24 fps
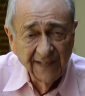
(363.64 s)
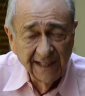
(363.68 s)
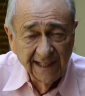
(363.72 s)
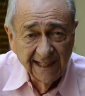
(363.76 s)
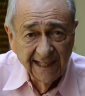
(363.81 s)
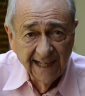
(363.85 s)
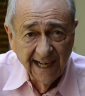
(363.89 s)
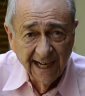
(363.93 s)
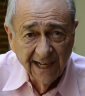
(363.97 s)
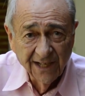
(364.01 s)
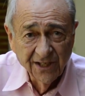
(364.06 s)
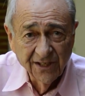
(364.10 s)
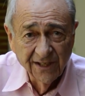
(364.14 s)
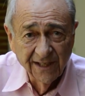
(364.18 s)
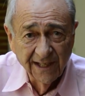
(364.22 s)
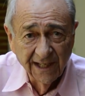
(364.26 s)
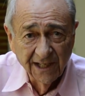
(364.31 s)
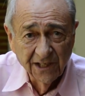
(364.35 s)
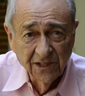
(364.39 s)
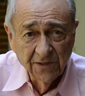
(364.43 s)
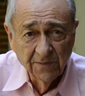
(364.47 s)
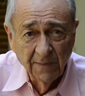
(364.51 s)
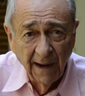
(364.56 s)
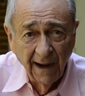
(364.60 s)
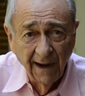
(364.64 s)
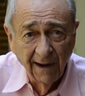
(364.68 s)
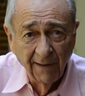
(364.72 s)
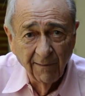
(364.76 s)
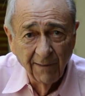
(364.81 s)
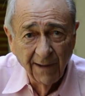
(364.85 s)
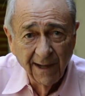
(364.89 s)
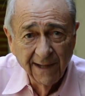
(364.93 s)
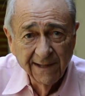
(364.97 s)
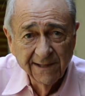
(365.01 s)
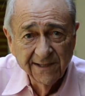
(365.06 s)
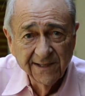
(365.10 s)
detection
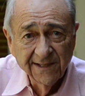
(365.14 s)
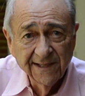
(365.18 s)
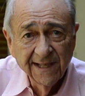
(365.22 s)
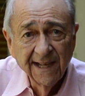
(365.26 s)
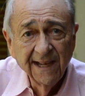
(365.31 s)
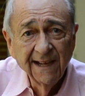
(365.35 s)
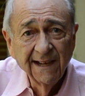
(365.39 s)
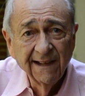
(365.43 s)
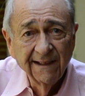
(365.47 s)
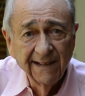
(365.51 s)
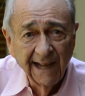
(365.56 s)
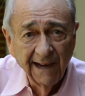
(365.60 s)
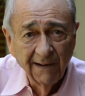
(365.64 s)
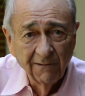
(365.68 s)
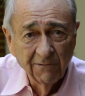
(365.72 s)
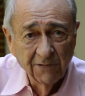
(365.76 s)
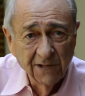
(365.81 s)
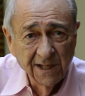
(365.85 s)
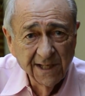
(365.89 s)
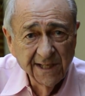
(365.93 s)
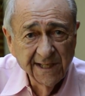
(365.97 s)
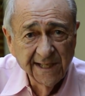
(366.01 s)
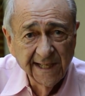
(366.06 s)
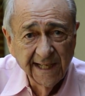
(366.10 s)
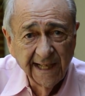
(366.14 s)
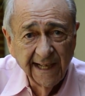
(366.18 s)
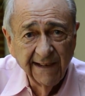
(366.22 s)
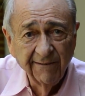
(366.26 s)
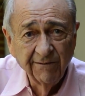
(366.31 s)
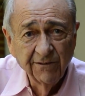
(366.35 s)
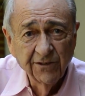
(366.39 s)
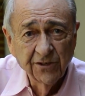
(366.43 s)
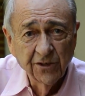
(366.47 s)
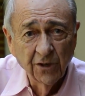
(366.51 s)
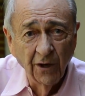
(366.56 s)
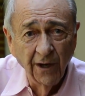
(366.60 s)
experiments that
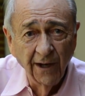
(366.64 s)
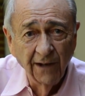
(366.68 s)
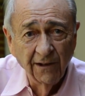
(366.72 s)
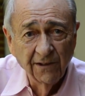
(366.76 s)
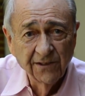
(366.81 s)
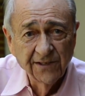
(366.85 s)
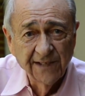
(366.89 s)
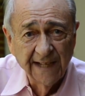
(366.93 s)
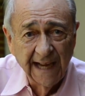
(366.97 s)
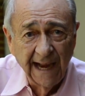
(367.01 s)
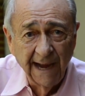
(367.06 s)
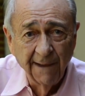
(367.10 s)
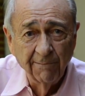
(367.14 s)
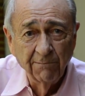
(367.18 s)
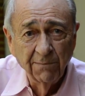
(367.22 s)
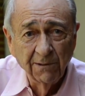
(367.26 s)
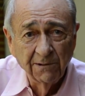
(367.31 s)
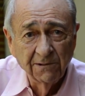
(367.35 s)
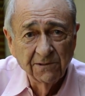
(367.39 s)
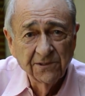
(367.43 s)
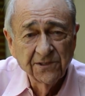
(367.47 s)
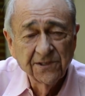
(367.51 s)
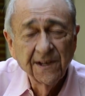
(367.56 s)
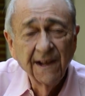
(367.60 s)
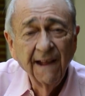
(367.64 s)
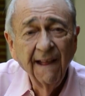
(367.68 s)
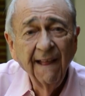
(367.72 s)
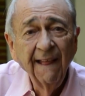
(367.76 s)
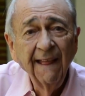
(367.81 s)
received soil samples.